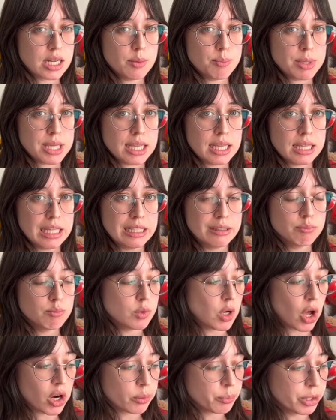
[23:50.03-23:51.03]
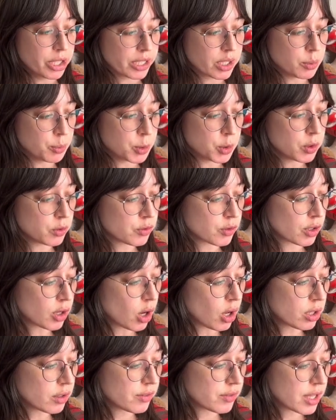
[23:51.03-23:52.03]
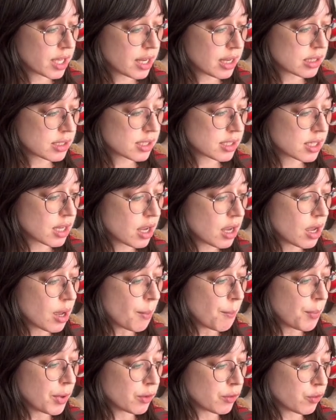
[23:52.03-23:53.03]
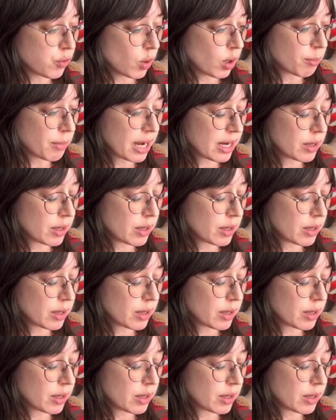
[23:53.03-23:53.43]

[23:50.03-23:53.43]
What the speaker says: to be not applicable for all of this, but for my